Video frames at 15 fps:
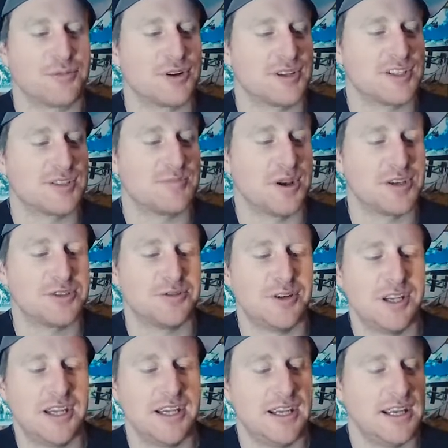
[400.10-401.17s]
pretty special
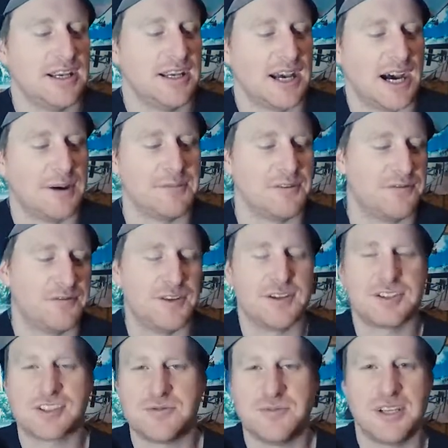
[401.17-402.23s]
here. Um, it
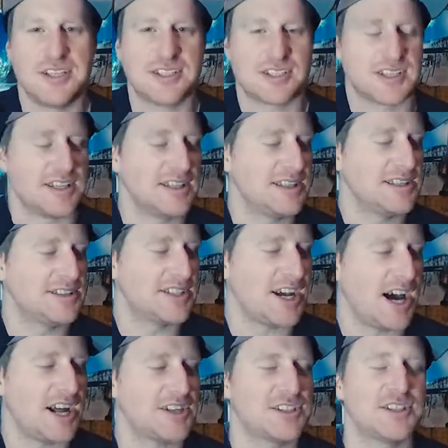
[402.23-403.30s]
feels to me just a little
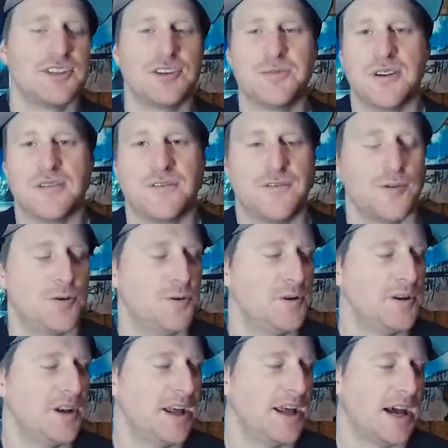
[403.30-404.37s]
touch a little bit
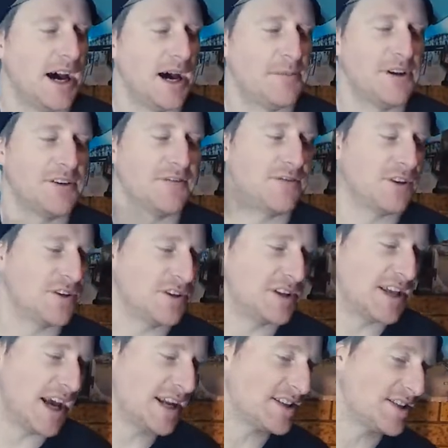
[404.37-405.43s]
forward, um, and if you could
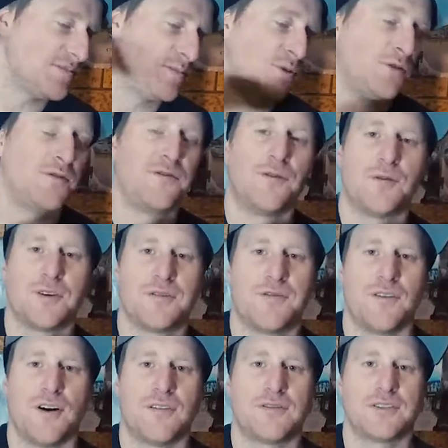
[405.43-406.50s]
get some more
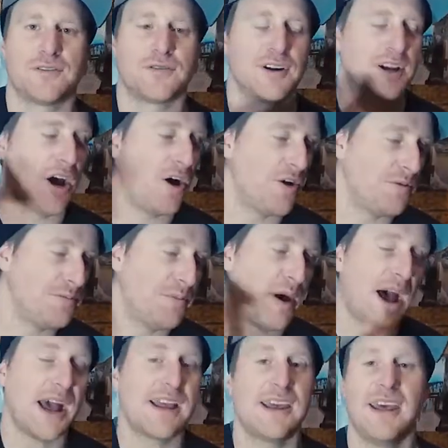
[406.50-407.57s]
45 degree hold
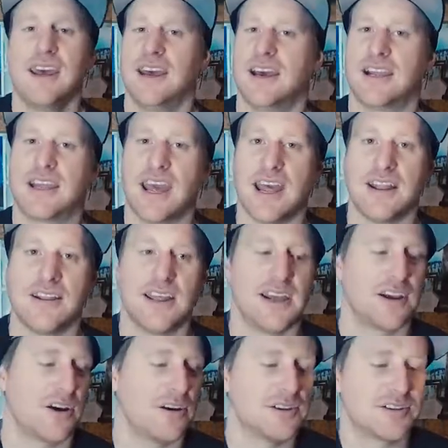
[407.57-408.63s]
back, again, there
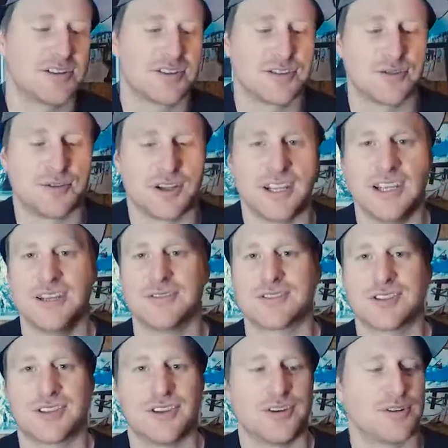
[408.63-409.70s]
goes the sort of heel
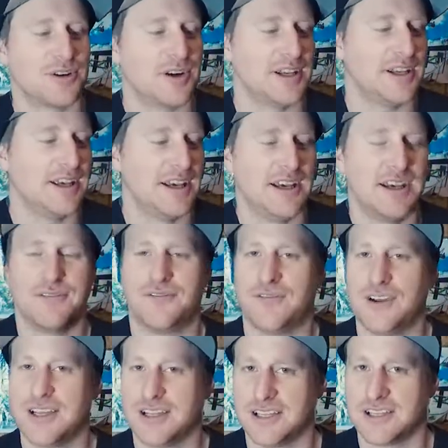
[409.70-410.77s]
security
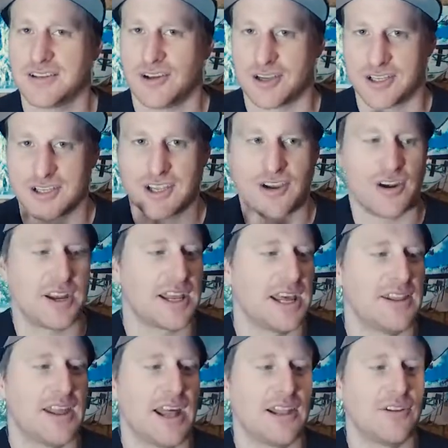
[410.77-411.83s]
feeling, like you're gonna
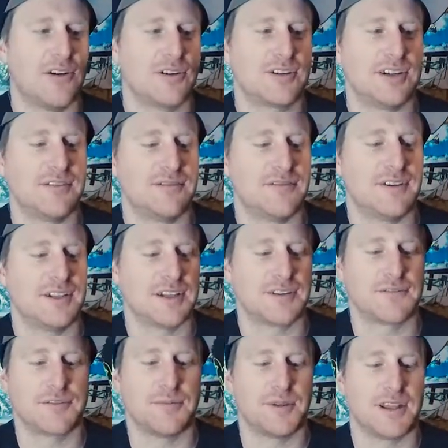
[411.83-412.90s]
get that locked in feeling
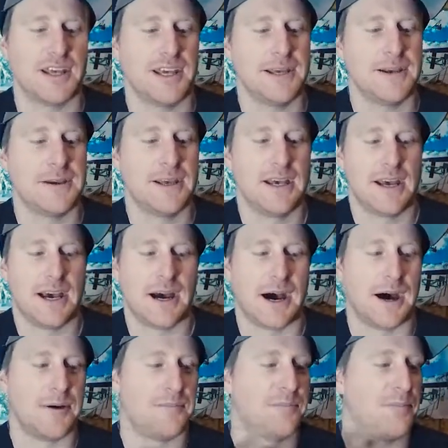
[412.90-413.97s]
from it there.
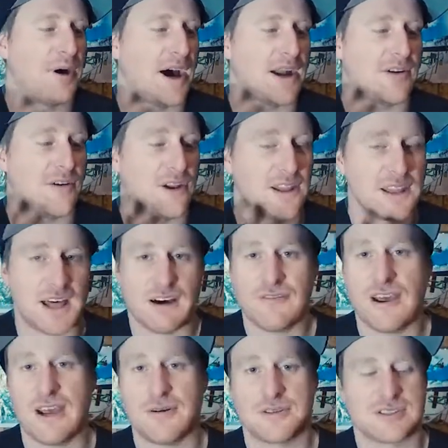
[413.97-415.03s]
Um, but I love
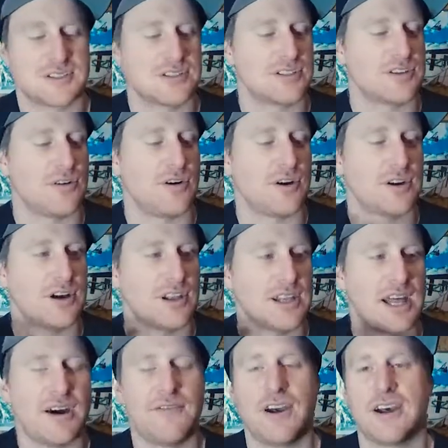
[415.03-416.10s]
how it's designed. I
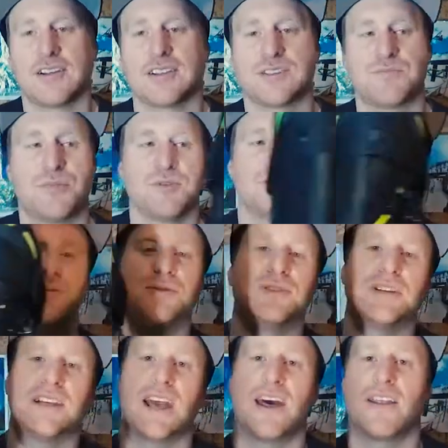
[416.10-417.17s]
love how this boot's put
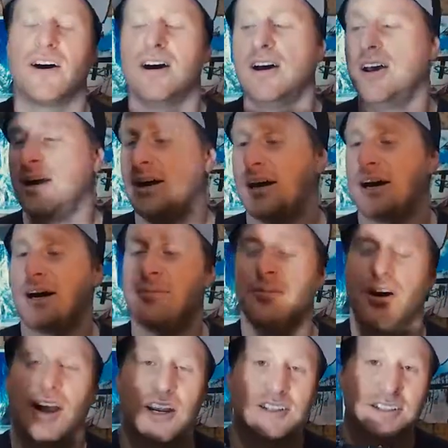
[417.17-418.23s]
together. Um,
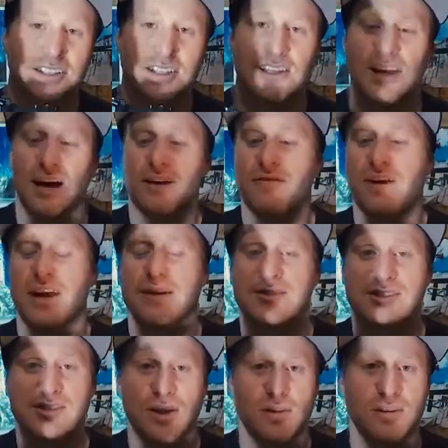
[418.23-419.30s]
I actually love how
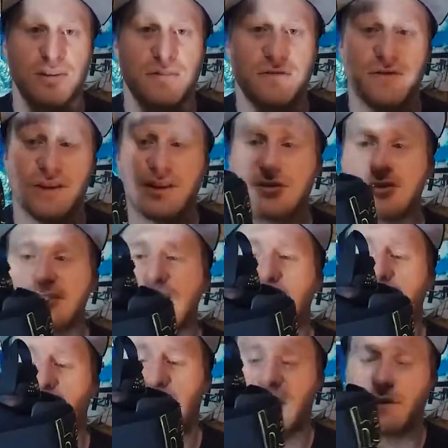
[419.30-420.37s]
solid it feels
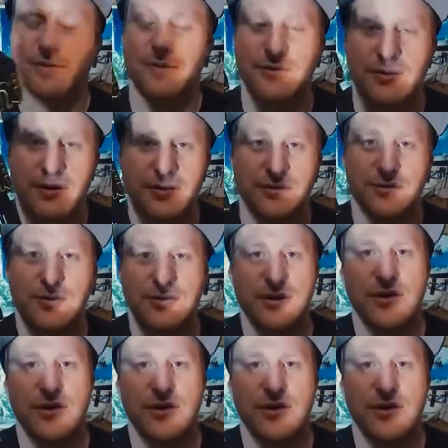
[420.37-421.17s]
and all the thought